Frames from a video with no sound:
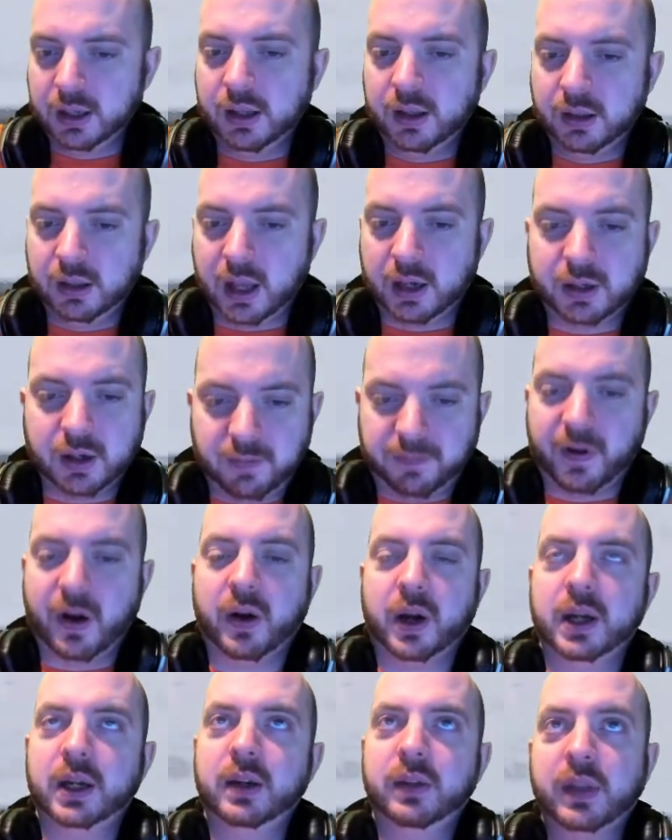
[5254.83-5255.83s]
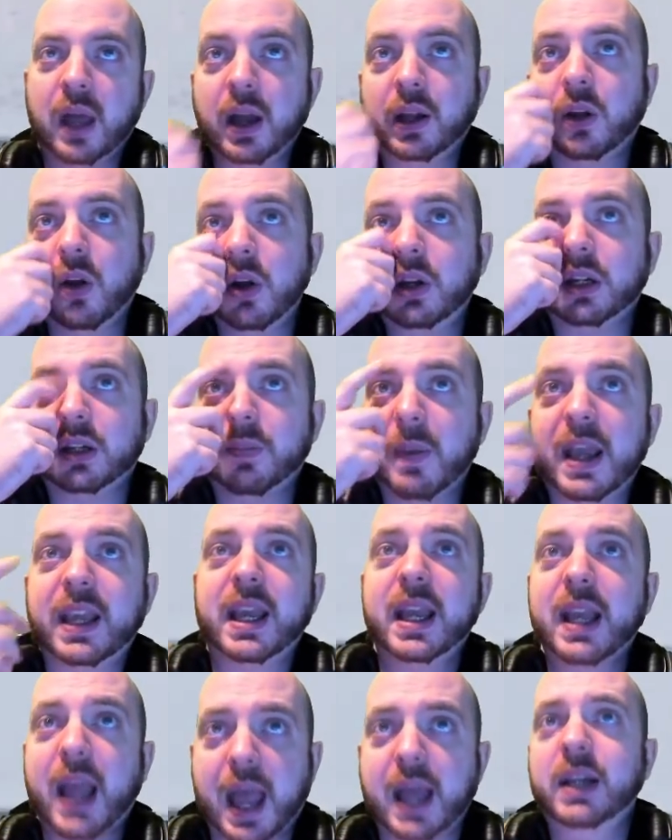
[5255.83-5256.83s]
they'll do fine. They're good at
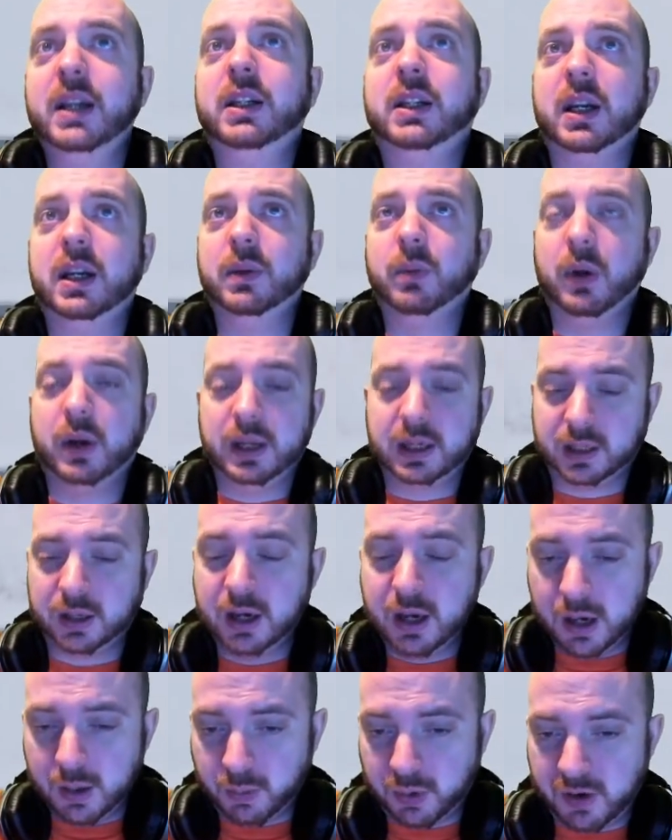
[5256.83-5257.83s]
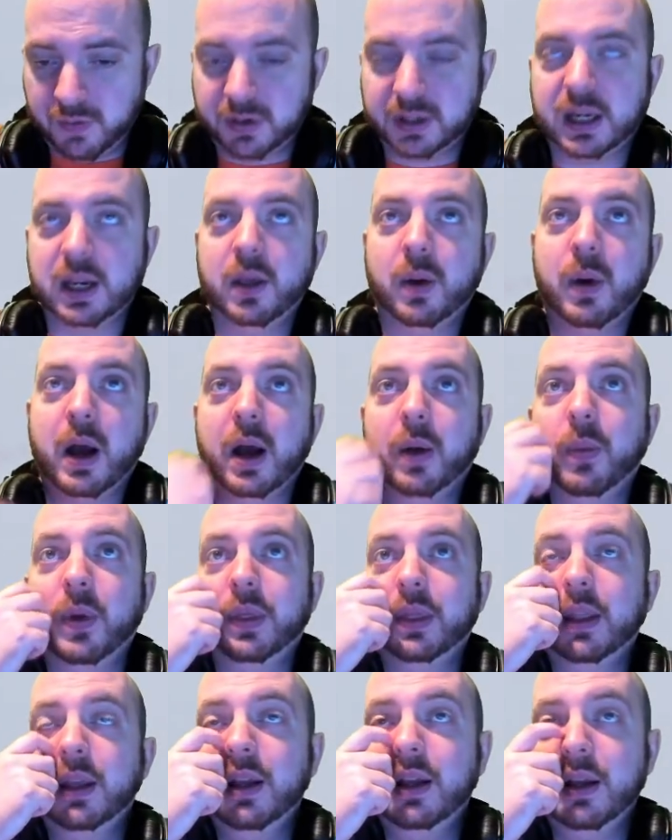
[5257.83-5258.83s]
making engine, well, at least previously they were, when